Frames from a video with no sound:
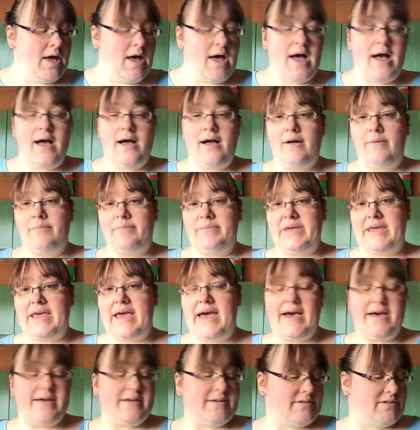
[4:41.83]
But
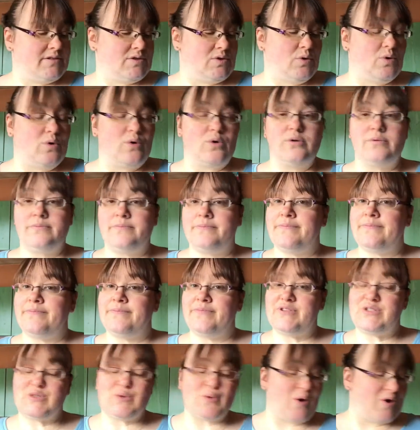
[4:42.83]
yeah, so
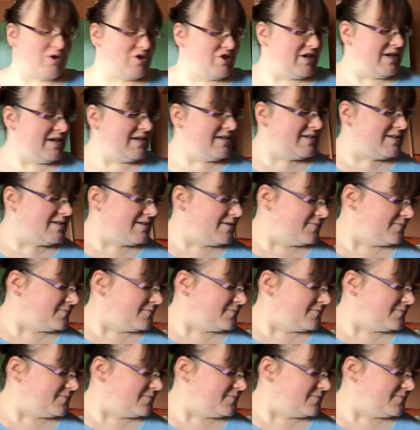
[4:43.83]
squashes.